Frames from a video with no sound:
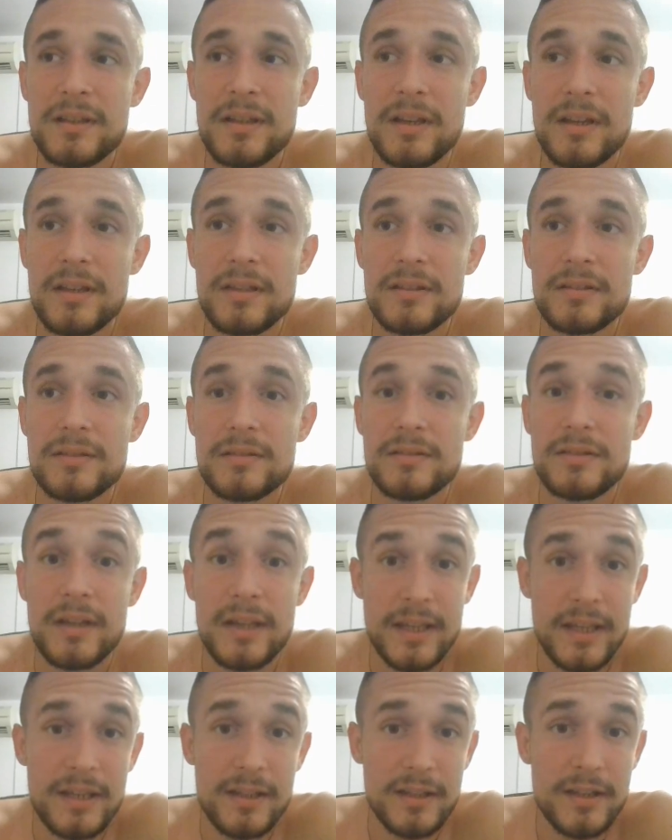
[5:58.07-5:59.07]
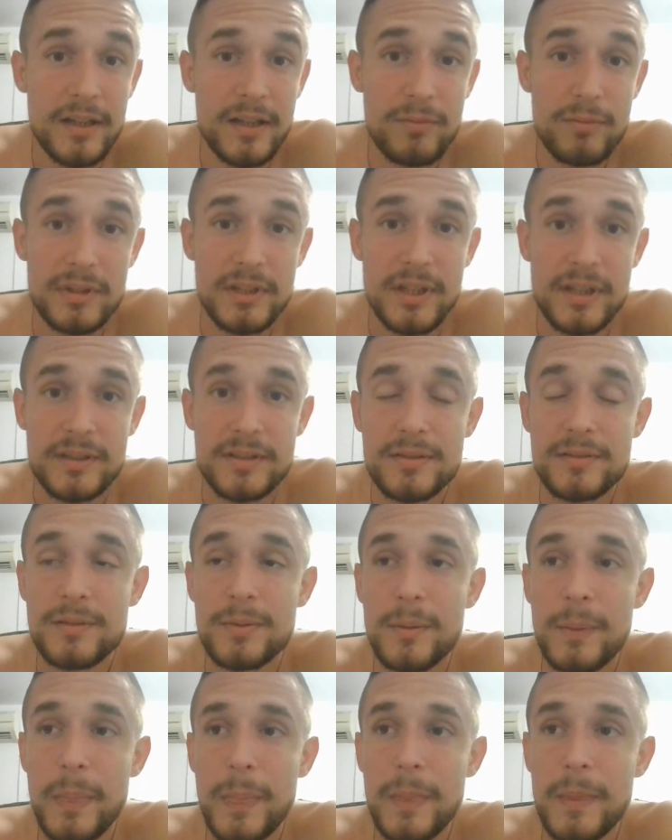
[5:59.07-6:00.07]
And I can agree with that.
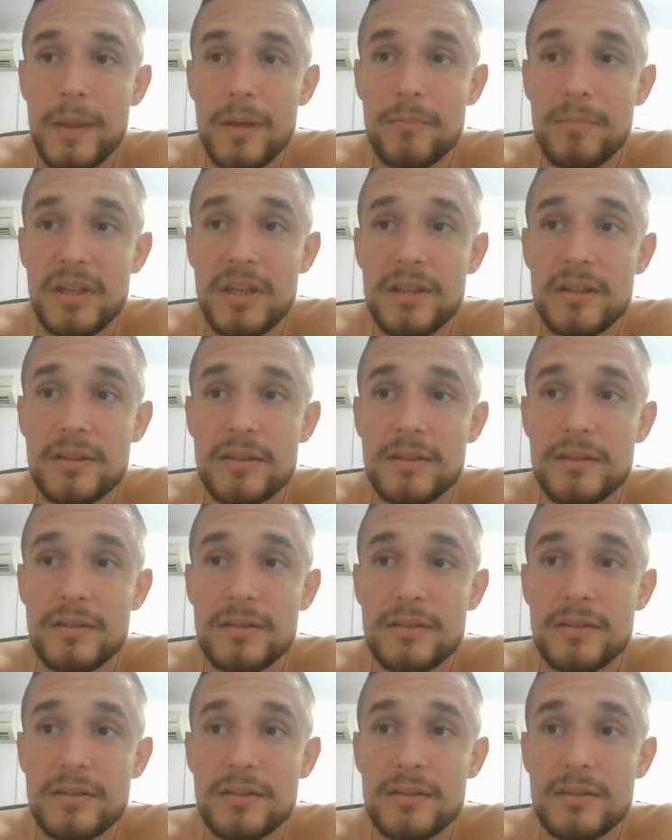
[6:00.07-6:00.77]
I mean,